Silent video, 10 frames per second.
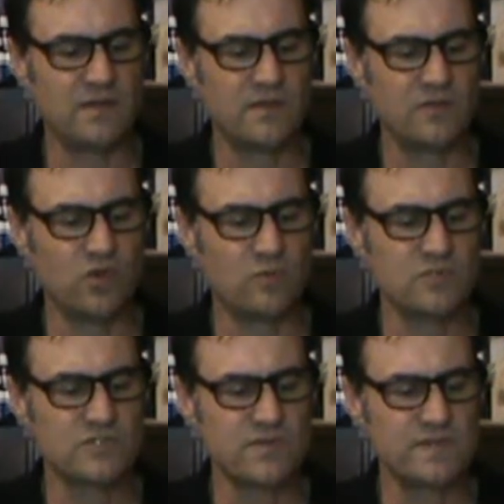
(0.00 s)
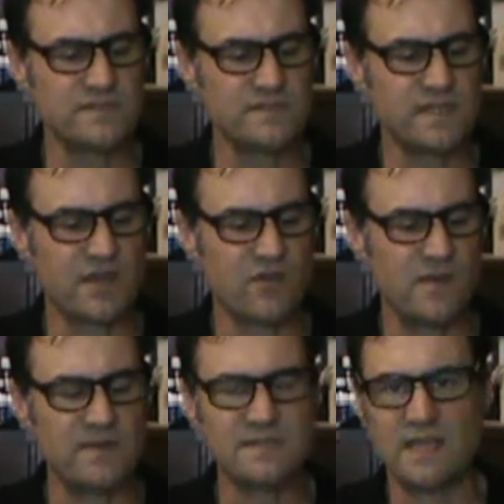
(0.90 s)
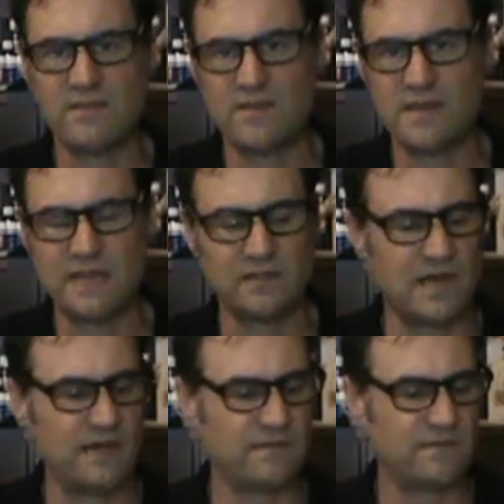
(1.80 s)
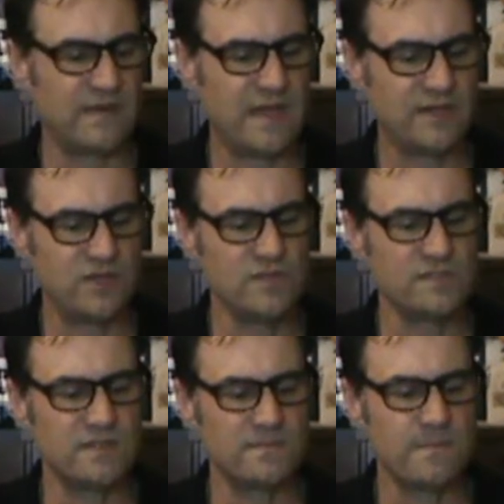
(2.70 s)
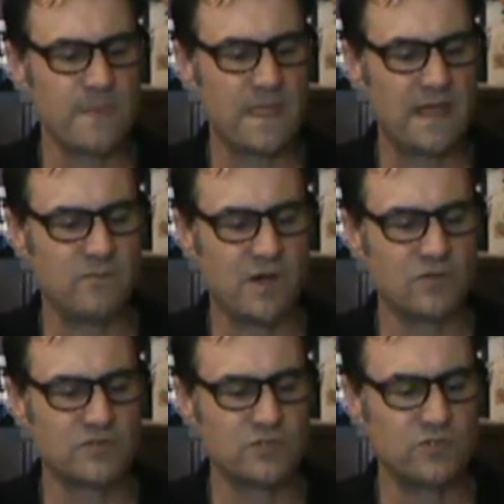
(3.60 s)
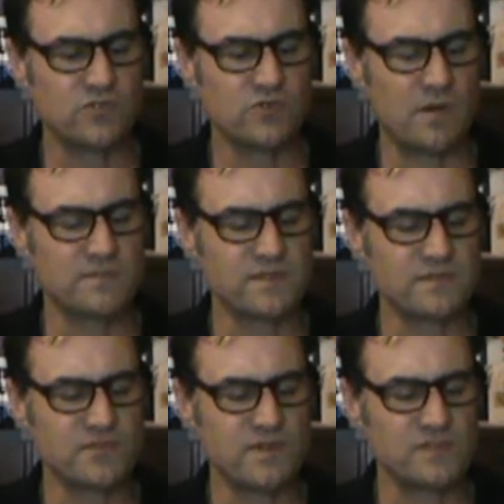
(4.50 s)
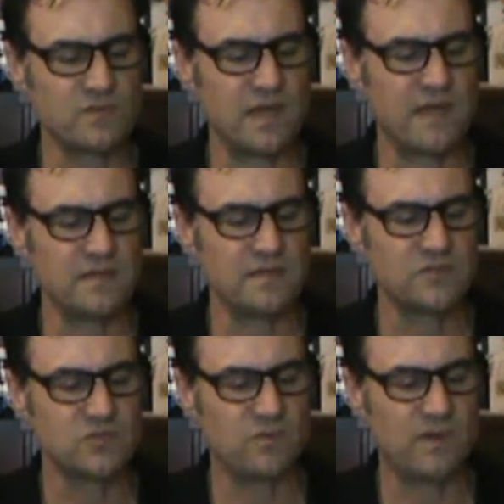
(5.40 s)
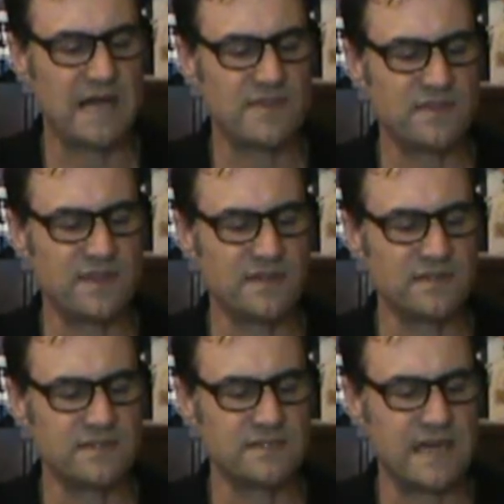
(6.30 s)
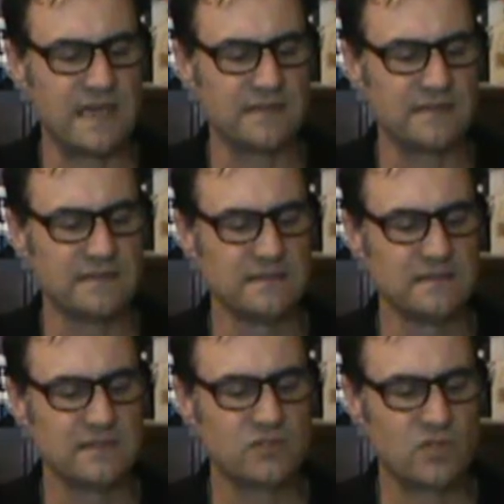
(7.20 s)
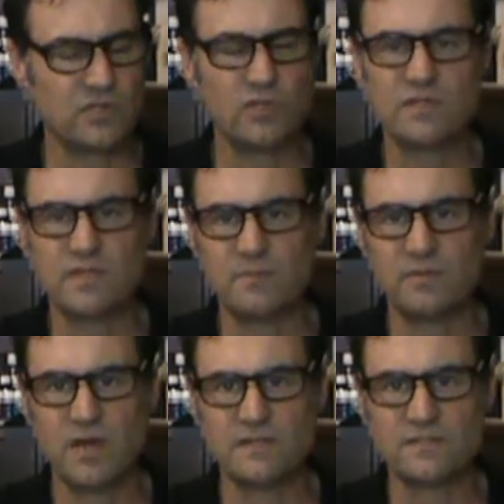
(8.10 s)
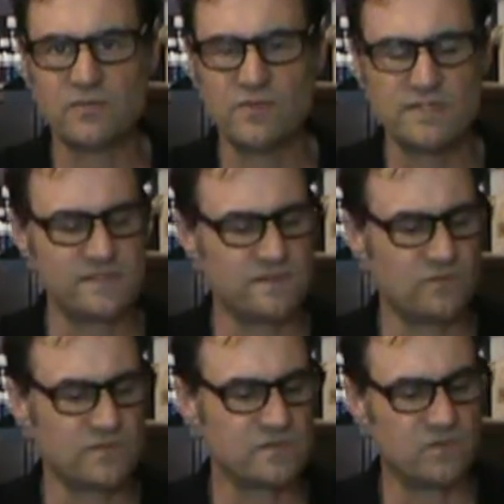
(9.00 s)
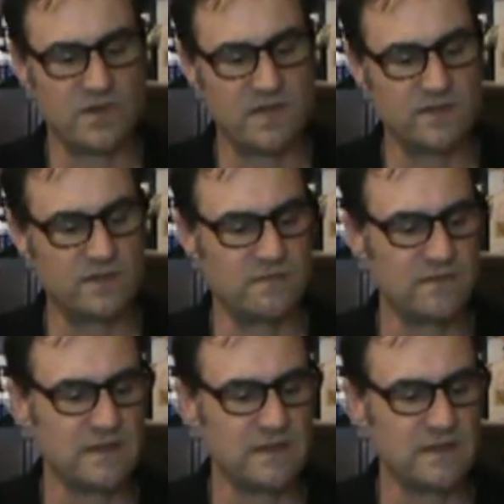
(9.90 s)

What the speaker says: the normal stresses that creep into everyday life. How to use it: add 1 or 2 drops of Stress Away to a bath at the end of the day. Dilute and apply to the wrists, which is what I do,